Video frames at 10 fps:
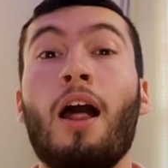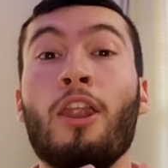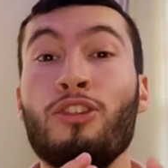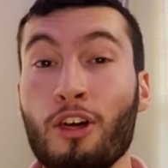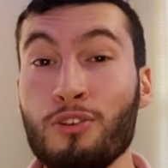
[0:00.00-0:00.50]

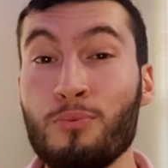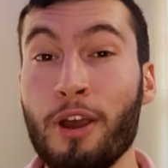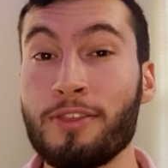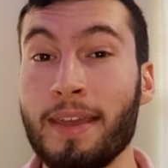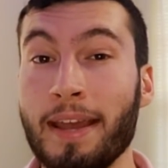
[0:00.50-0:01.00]
Another
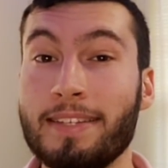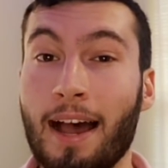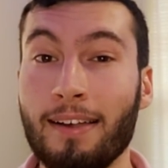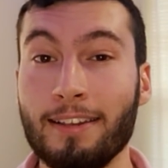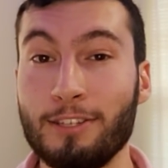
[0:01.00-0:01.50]
weird thing
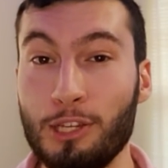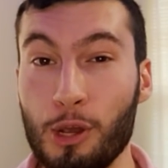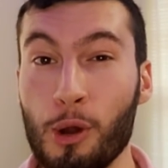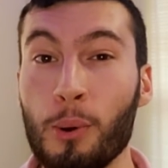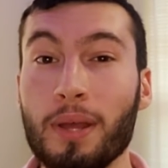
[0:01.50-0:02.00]
Italians
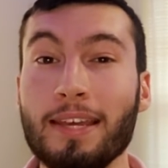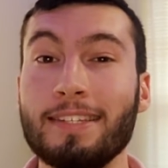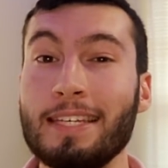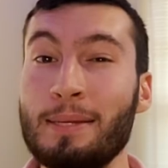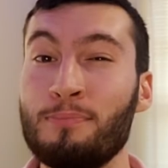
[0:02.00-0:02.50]
do
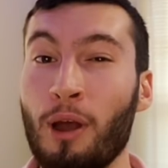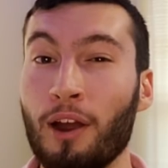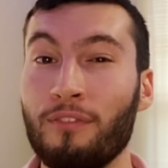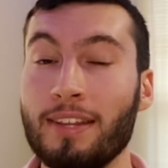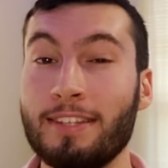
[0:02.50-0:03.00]
is eat
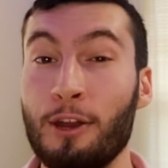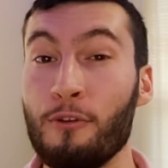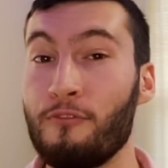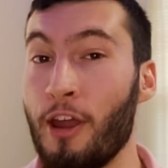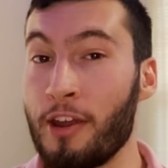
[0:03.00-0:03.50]
breakfasts that are
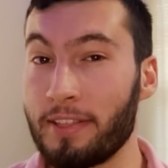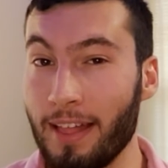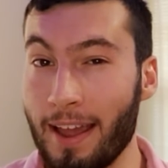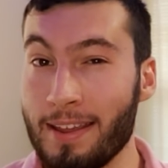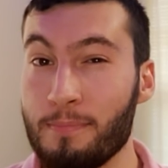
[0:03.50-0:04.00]
very
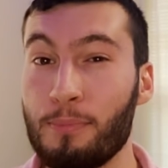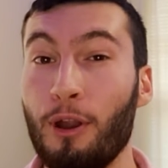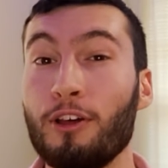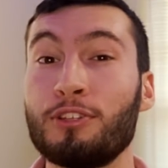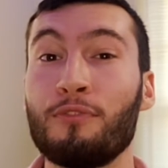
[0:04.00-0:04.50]
light but
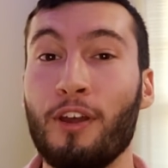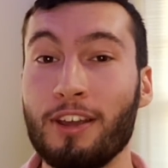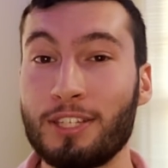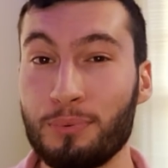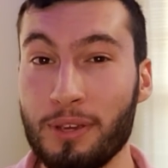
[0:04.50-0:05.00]
also very
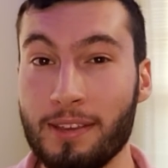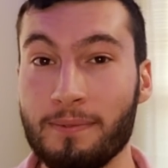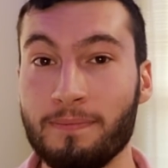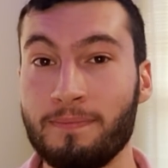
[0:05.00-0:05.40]
sweet.